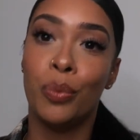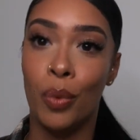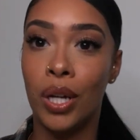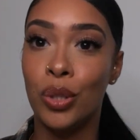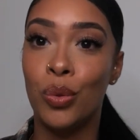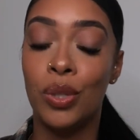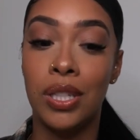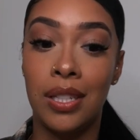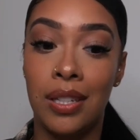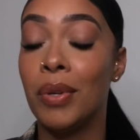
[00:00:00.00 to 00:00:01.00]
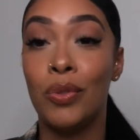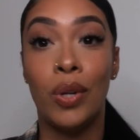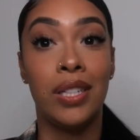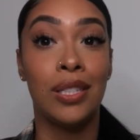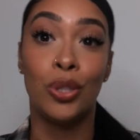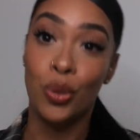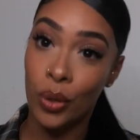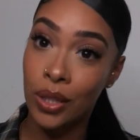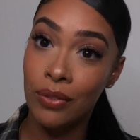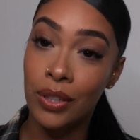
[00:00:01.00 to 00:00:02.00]
want to see if you guys
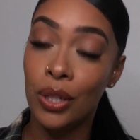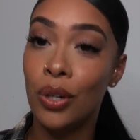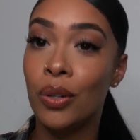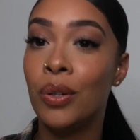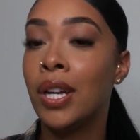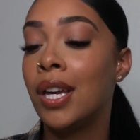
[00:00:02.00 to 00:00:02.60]
enjoyed the video.